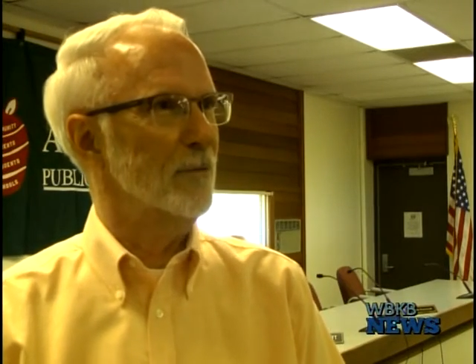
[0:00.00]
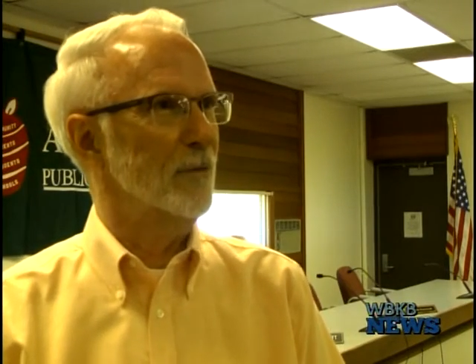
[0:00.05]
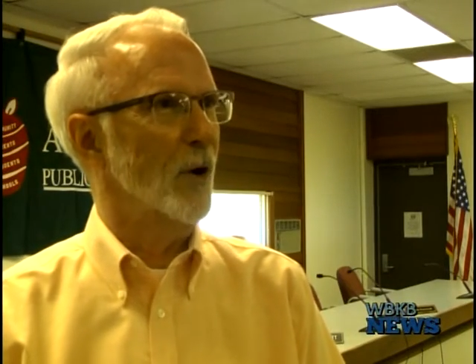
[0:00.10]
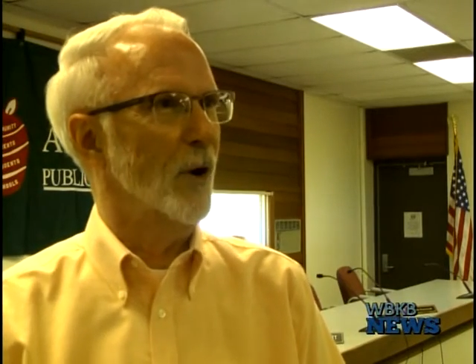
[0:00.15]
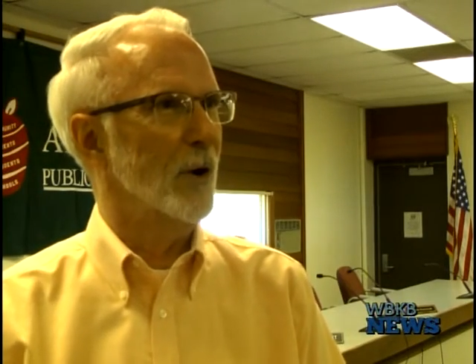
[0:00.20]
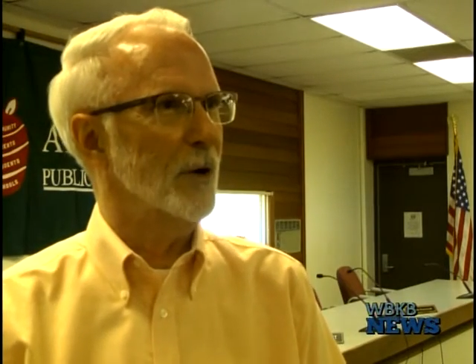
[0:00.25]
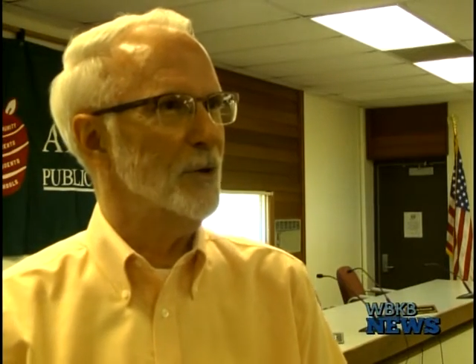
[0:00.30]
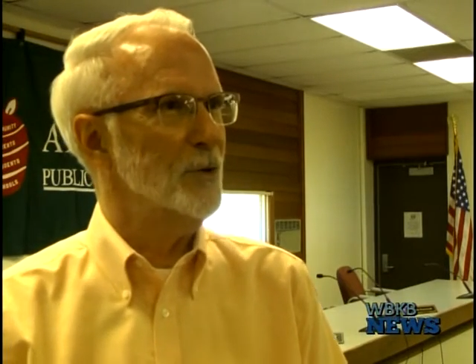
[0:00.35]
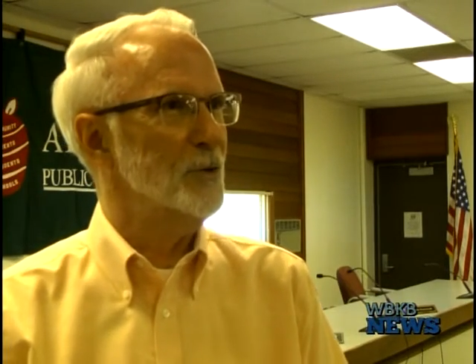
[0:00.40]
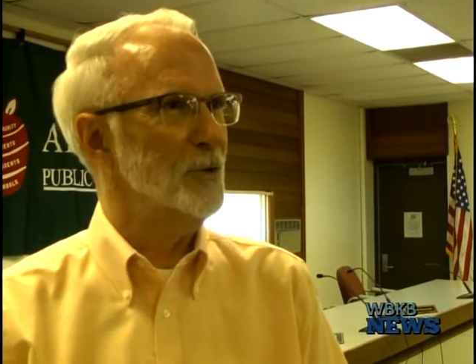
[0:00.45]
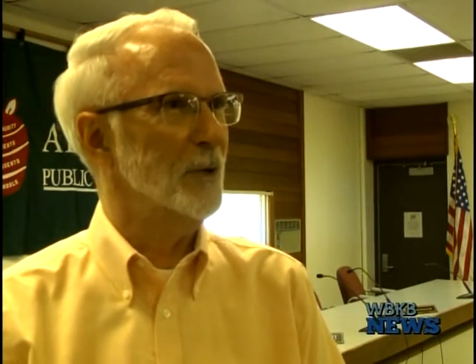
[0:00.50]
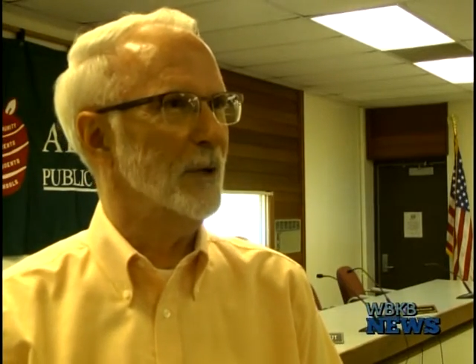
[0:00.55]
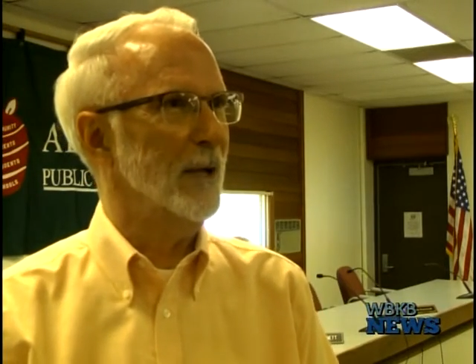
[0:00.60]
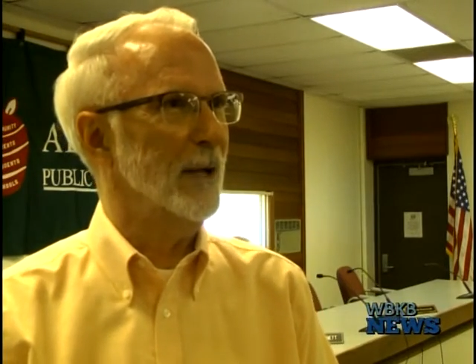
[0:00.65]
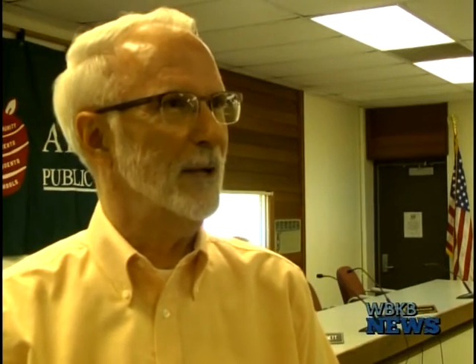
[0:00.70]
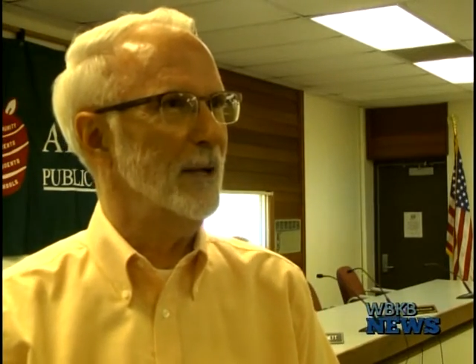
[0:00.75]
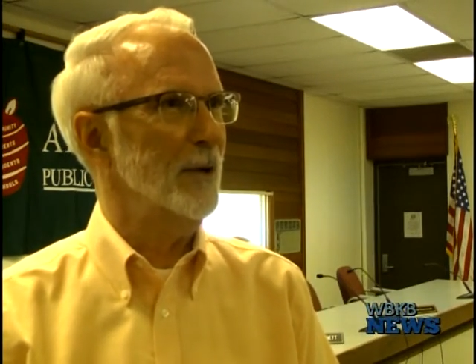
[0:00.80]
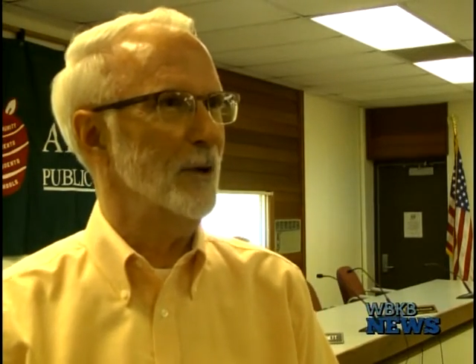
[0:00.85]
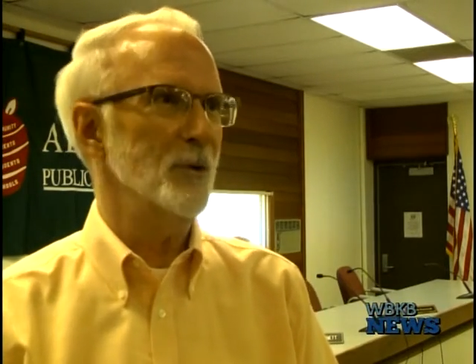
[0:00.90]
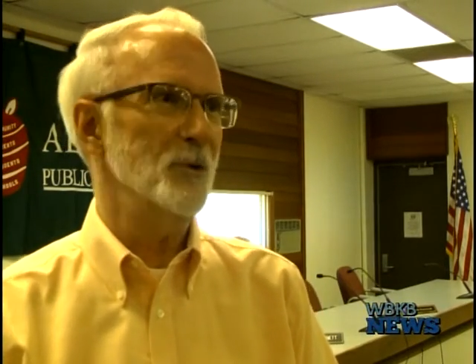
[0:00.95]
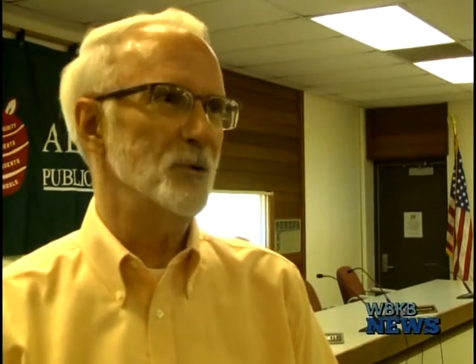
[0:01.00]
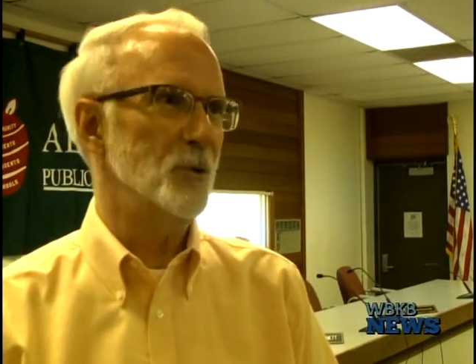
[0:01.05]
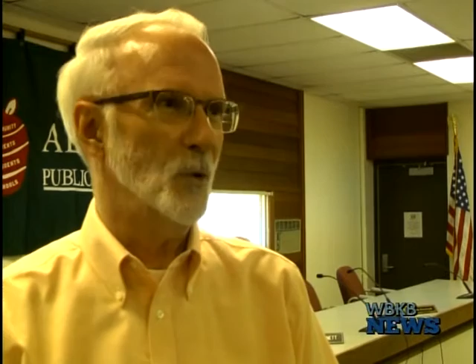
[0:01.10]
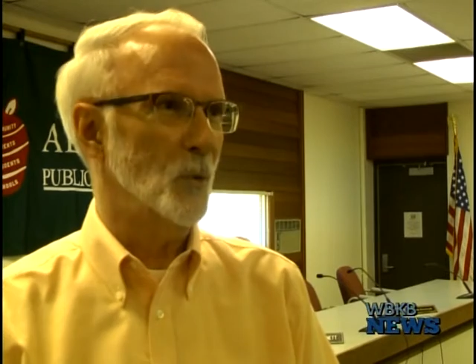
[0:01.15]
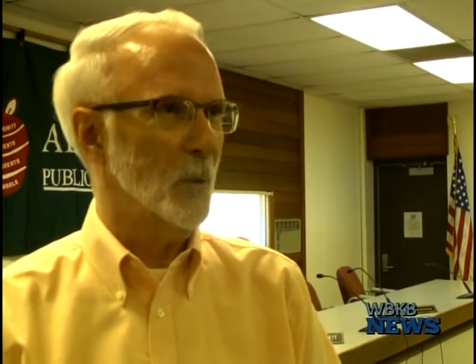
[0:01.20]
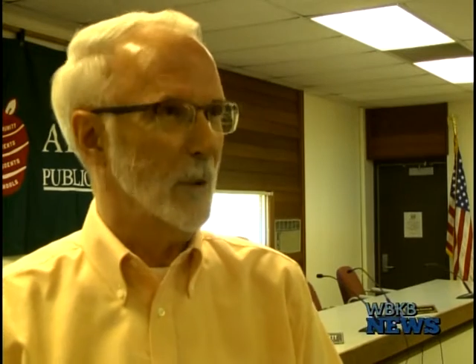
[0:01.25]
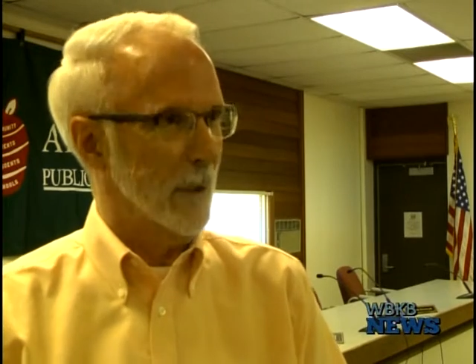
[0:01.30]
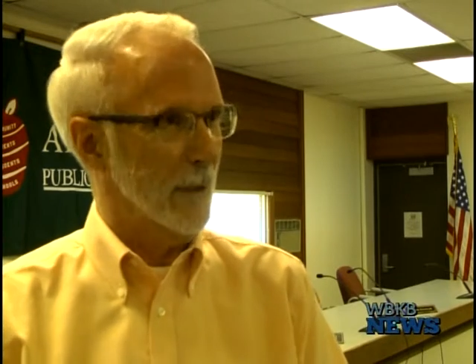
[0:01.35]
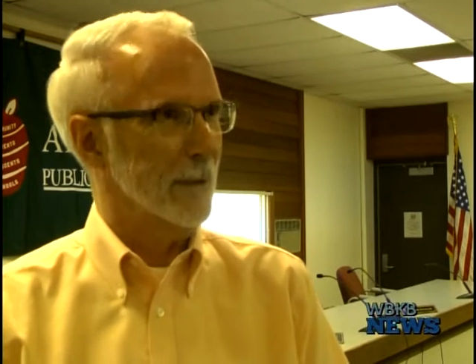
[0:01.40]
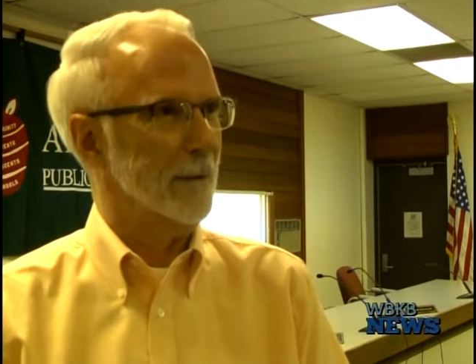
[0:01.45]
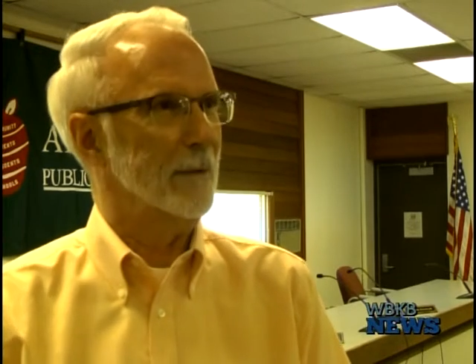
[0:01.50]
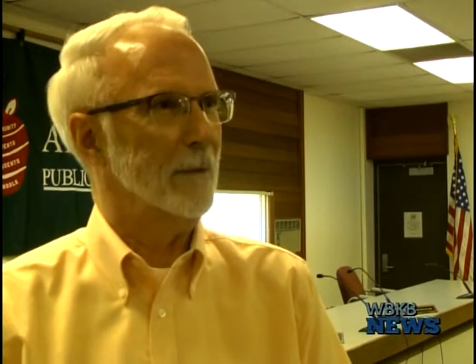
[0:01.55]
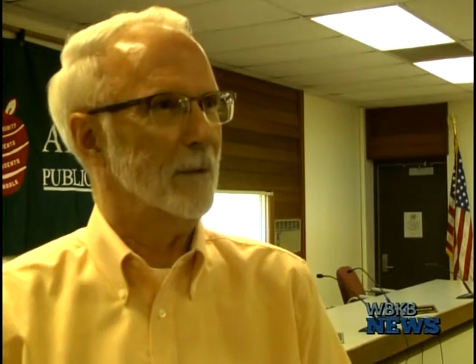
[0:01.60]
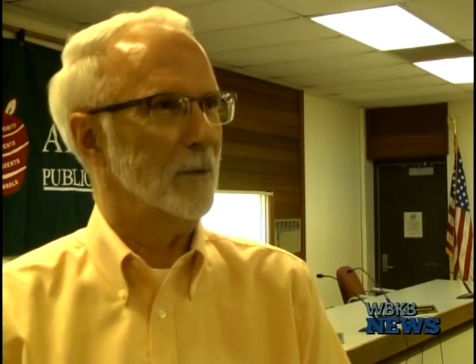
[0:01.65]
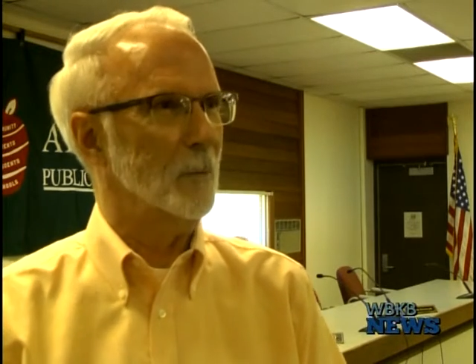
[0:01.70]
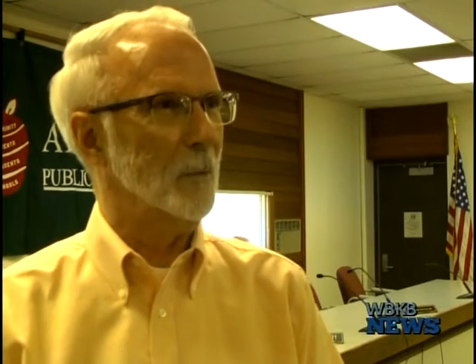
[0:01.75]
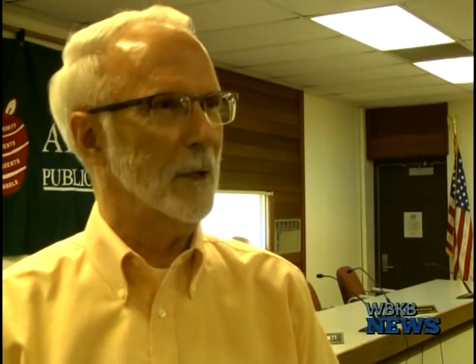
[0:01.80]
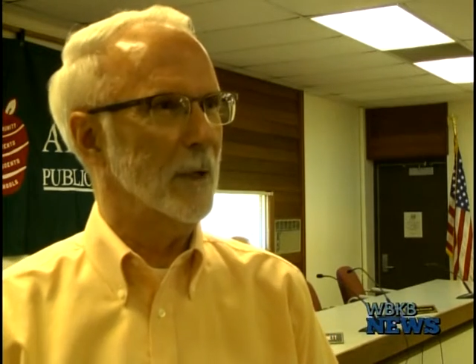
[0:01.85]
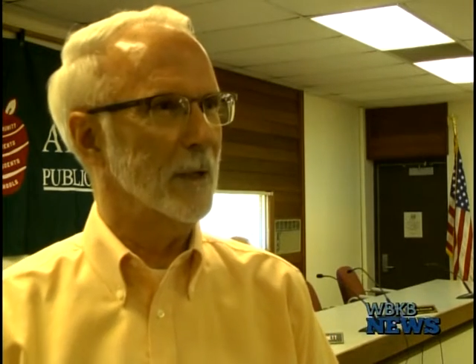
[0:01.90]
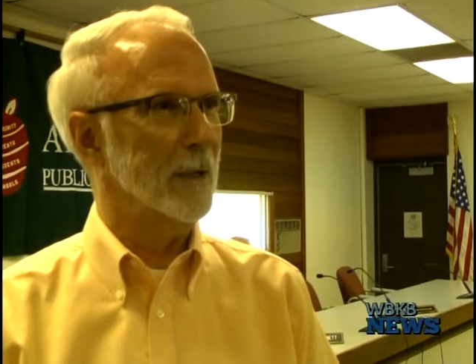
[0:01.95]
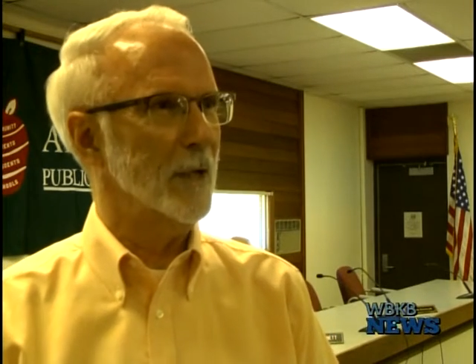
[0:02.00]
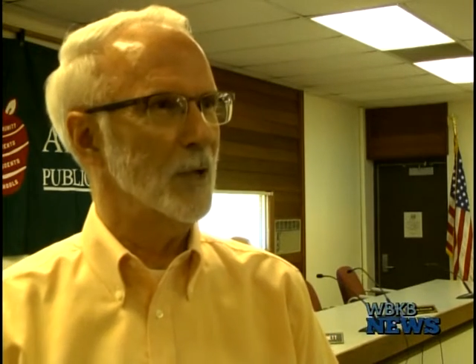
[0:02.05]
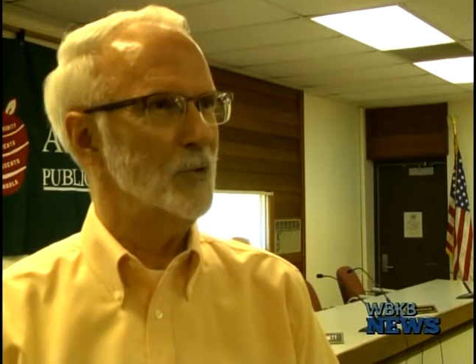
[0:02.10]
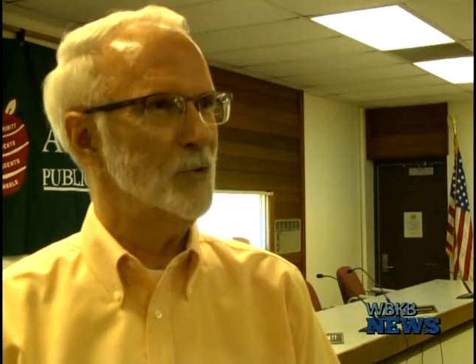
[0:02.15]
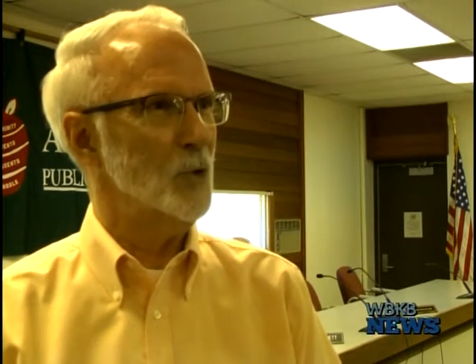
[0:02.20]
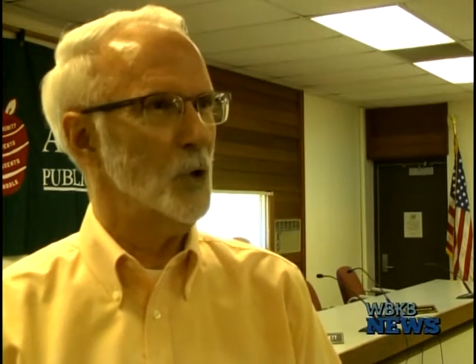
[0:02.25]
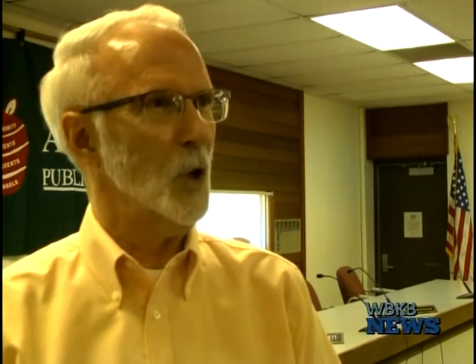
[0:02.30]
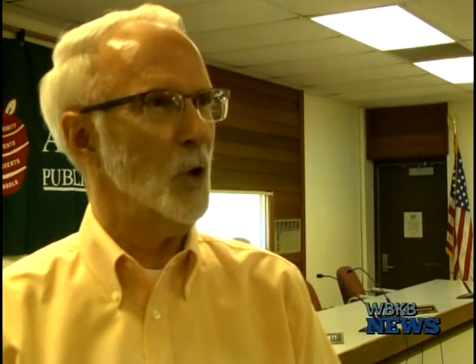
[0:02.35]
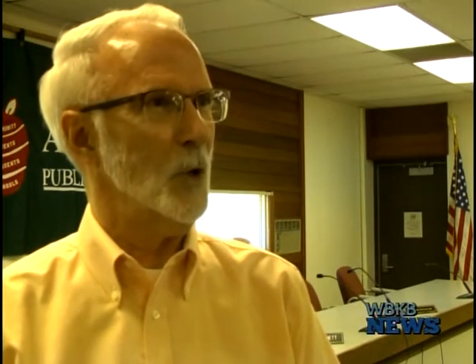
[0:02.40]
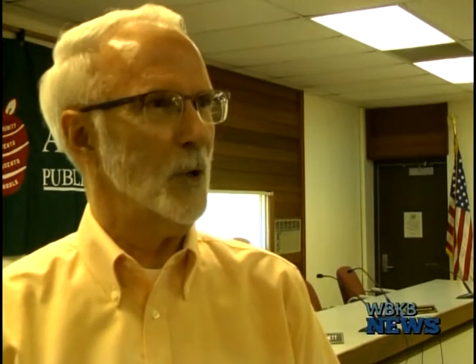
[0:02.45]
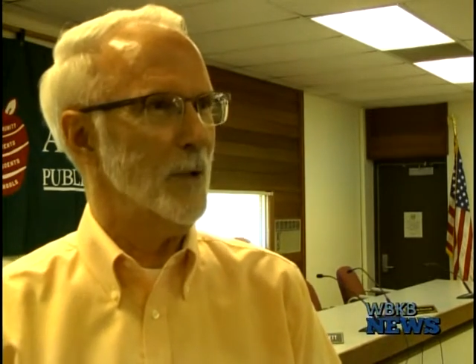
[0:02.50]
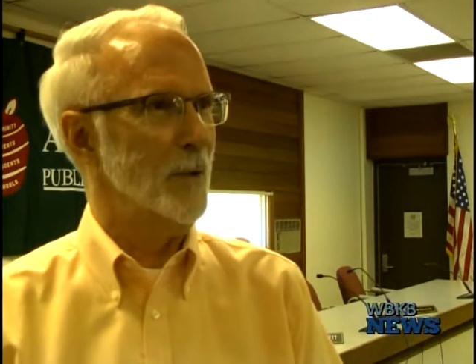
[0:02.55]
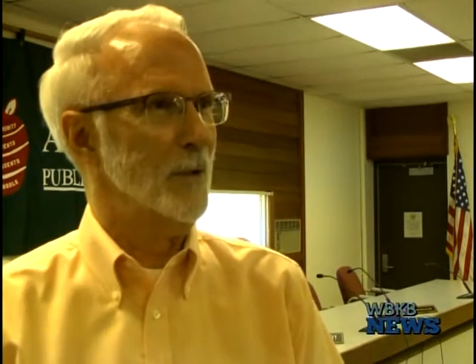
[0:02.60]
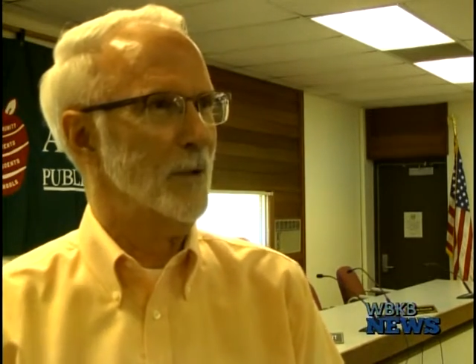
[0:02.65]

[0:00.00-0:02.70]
August to get here so we can, we can get started.